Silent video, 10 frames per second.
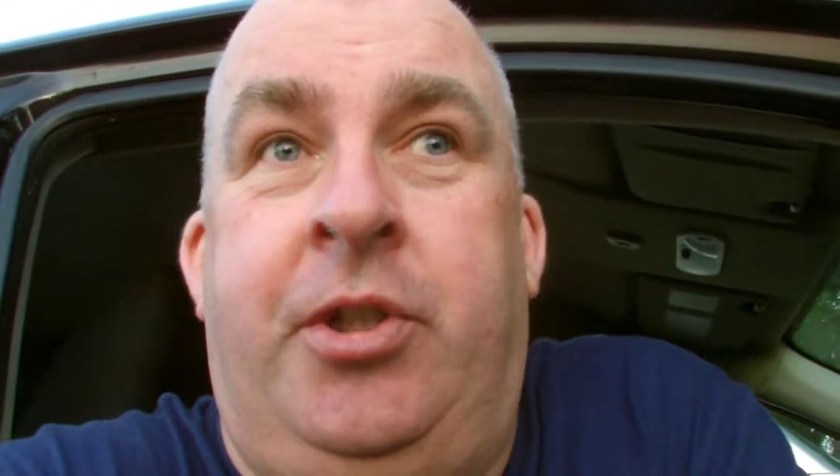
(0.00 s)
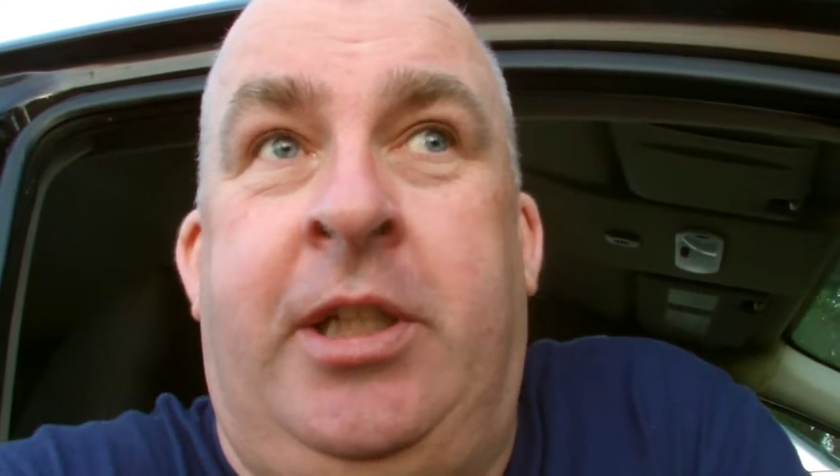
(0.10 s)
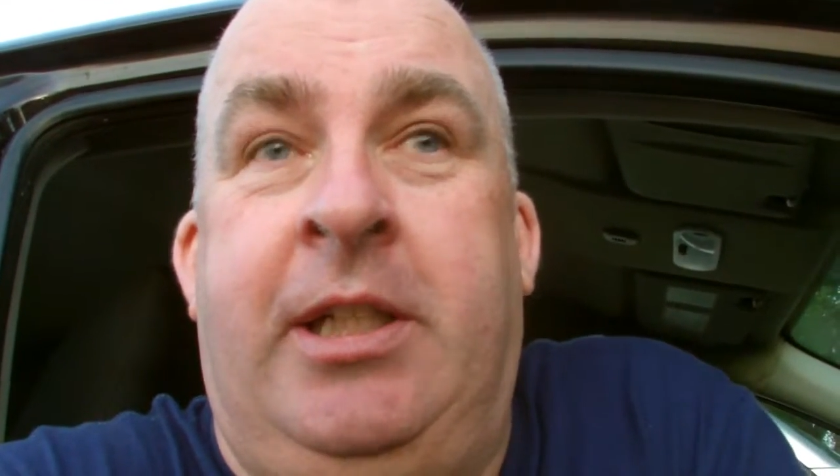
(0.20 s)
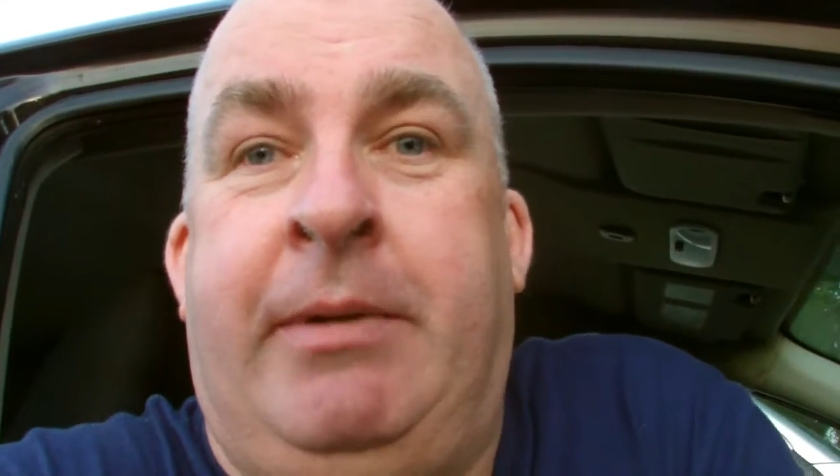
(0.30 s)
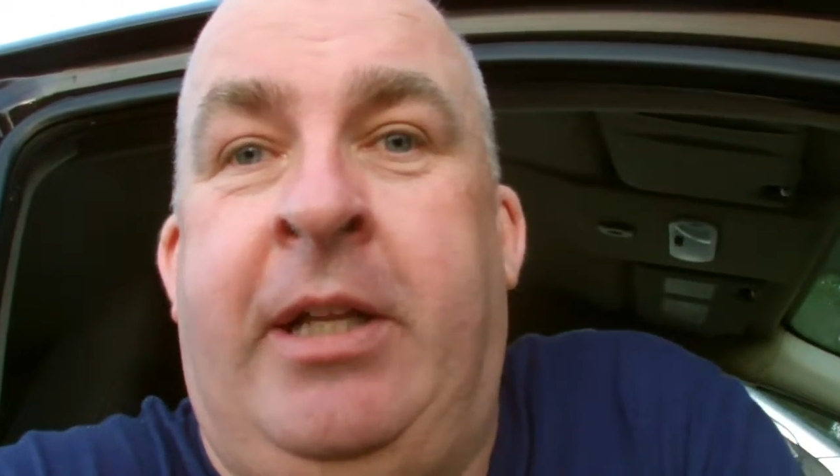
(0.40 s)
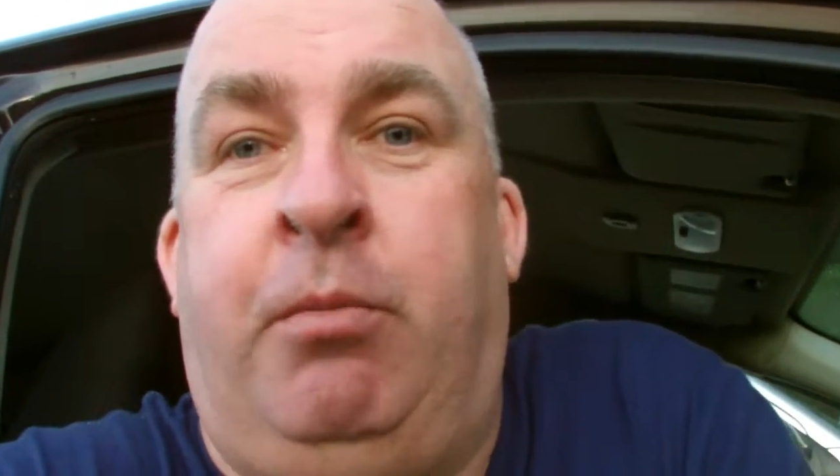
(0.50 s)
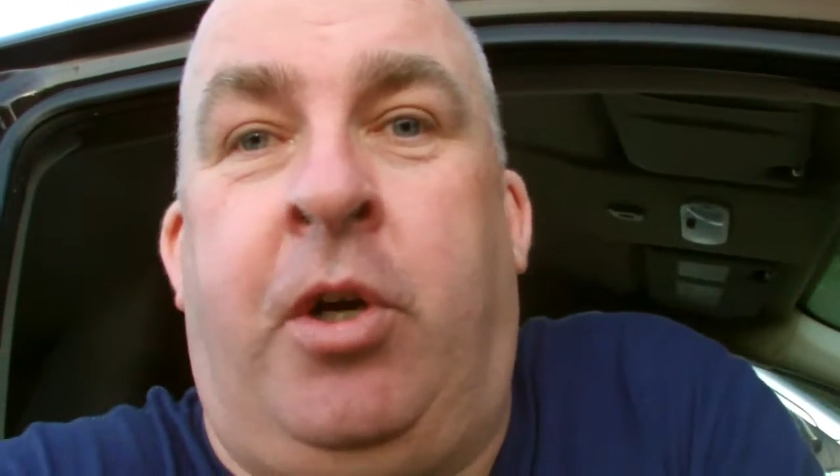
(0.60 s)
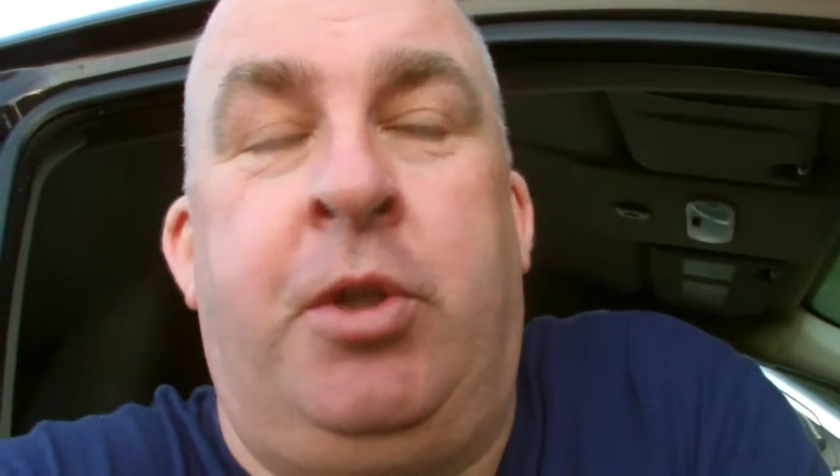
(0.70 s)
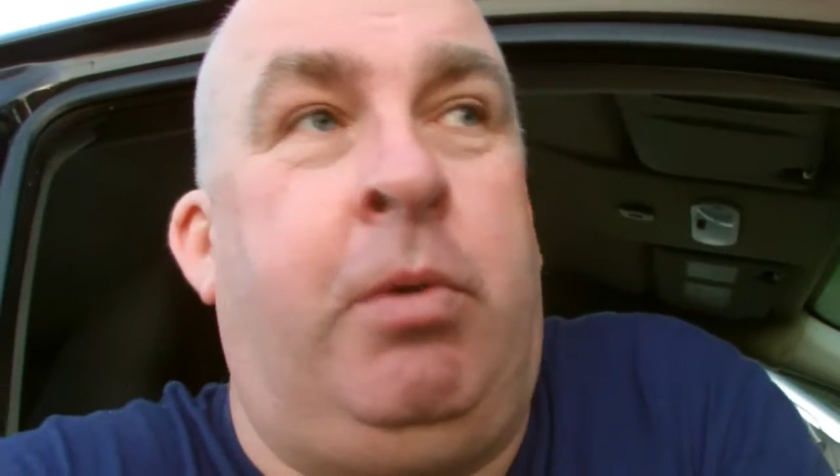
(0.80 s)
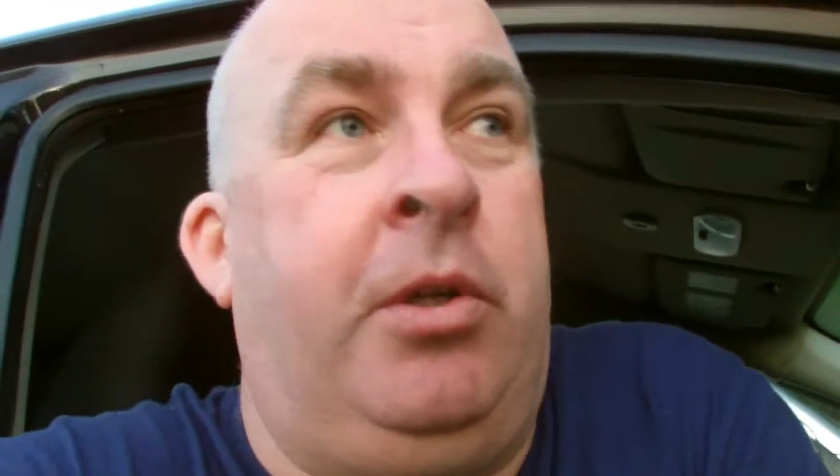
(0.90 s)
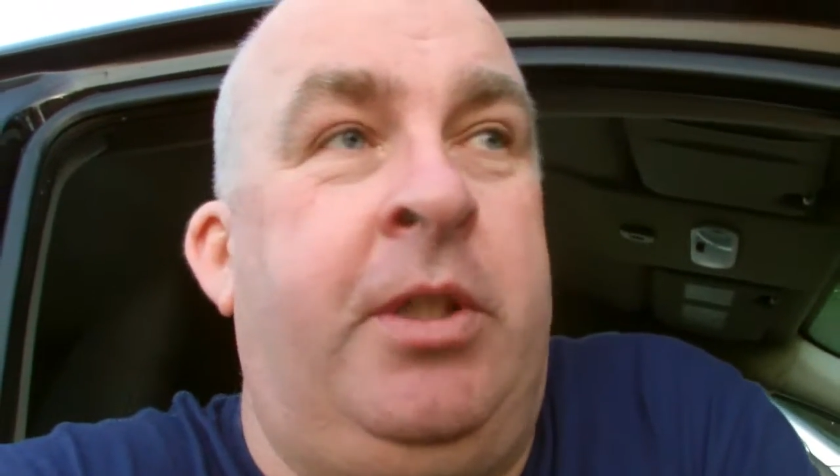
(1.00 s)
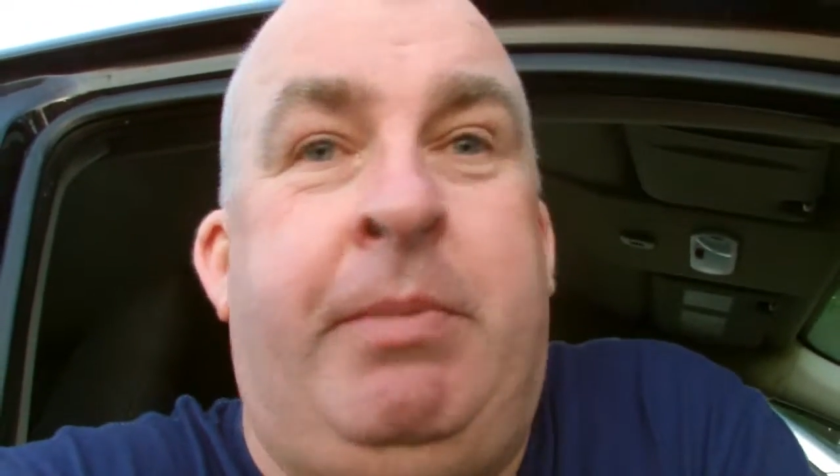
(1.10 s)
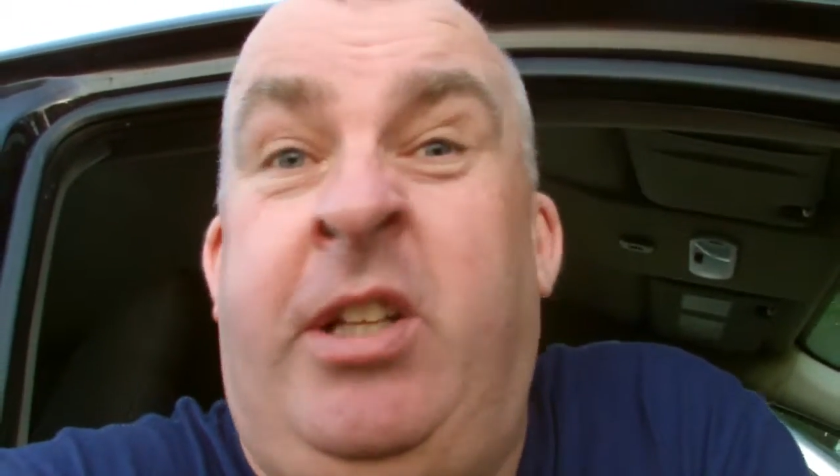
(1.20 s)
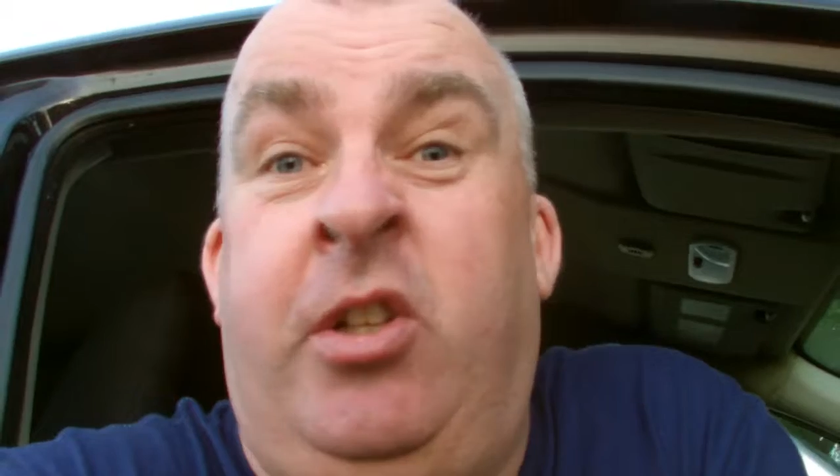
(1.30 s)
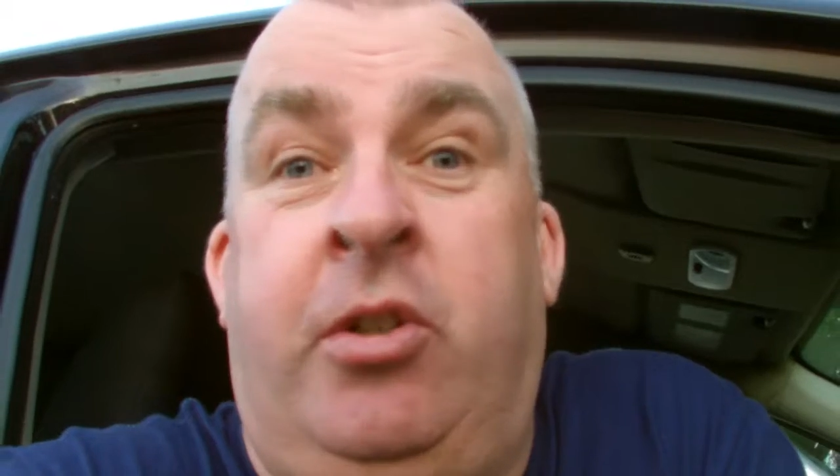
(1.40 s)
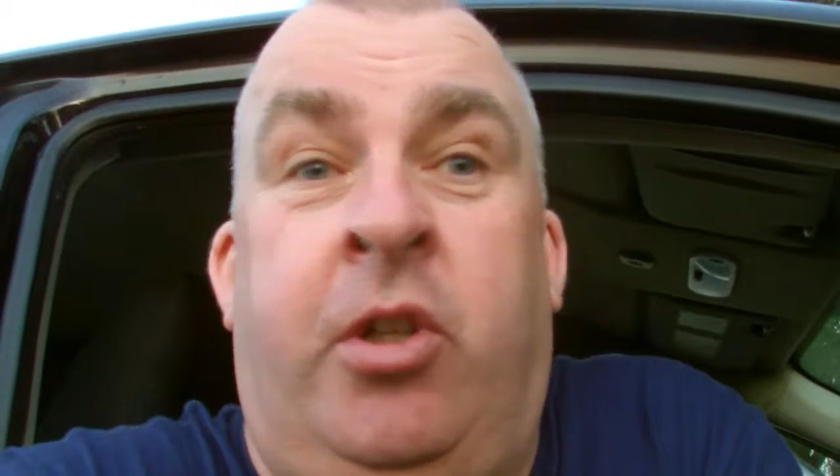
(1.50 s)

you can buy the watch one, depending on,